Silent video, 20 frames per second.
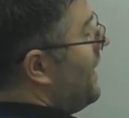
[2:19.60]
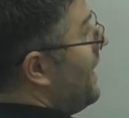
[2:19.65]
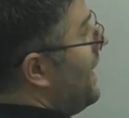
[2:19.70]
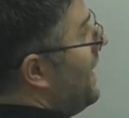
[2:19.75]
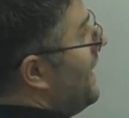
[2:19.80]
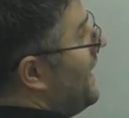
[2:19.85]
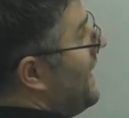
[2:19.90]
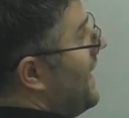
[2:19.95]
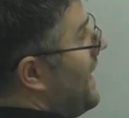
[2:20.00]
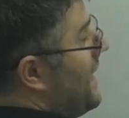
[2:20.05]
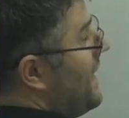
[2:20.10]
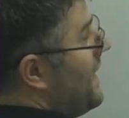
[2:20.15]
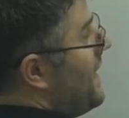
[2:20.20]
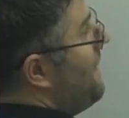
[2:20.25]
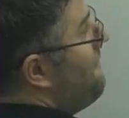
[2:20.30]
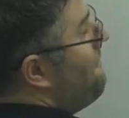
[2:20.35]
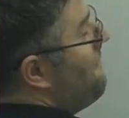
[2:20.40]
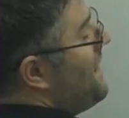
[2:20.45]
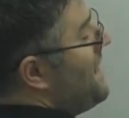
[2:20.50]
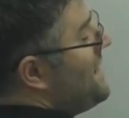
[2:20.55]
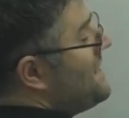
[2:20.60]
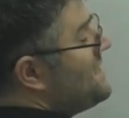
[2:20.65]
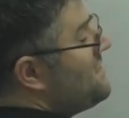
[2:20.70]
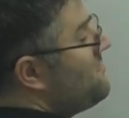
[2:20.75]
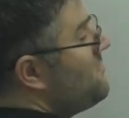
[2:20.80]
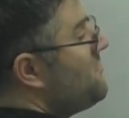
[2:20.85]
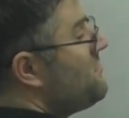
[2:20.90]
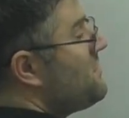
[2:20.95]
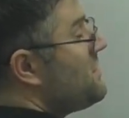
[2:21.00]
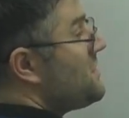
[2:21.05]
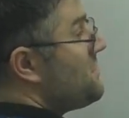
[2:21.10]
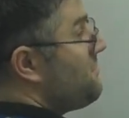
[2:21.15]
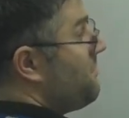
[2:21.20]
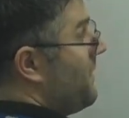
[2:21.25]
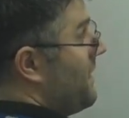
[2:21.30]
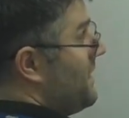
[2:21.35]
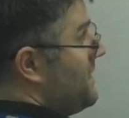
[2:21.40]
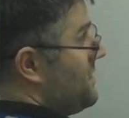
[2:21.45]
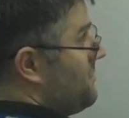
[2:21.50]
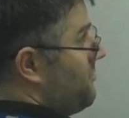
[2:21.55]
again, a maximum
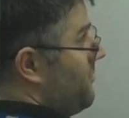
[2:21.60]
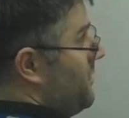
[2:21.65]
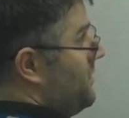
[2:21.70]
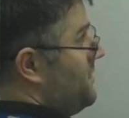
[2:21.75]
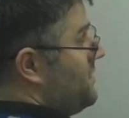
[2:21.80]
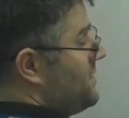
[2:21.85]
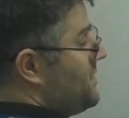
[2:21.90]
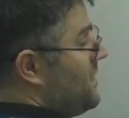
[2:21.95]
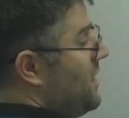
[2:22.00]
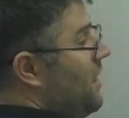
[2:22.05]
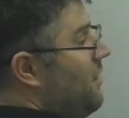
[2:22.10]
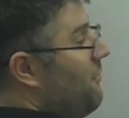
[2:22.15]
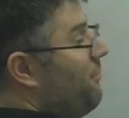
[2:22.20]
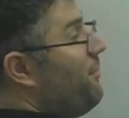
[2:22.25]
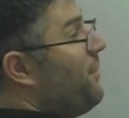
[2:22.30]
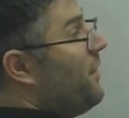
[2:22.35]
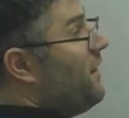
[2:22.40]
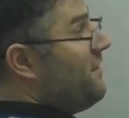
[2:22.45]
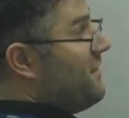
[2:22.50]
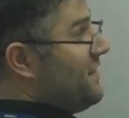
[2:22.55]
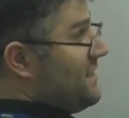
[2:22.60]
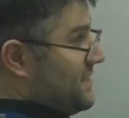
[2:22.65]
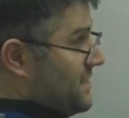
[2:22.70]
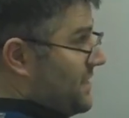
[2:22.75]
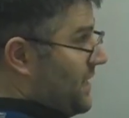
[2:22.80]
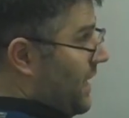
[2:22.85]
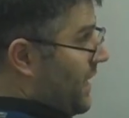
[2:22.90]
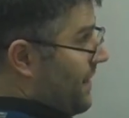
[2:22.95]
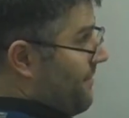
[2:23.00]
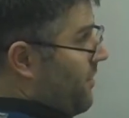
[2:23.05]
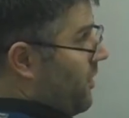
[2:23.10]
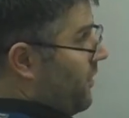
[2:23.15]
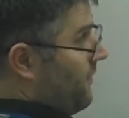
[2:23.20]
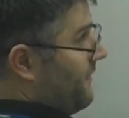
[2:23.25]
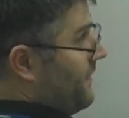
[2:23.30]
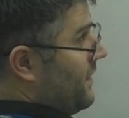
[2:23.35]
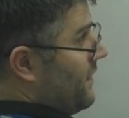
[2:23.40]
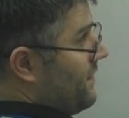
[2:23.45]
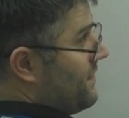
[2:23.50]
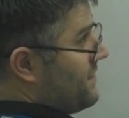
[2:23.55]
displacement, but this time on
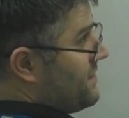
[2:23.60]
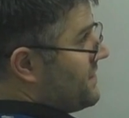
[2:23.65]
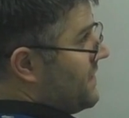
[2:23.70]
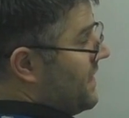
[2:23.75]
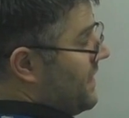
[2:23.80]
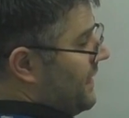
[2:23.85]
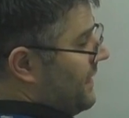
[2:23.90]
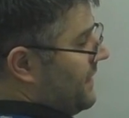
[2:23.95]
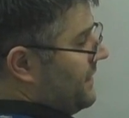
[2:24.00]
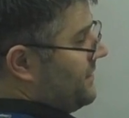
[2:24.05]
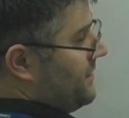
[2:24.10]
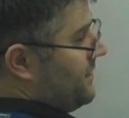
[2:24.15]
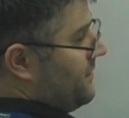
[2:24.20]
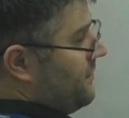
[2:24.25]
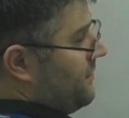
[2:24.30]
the other side.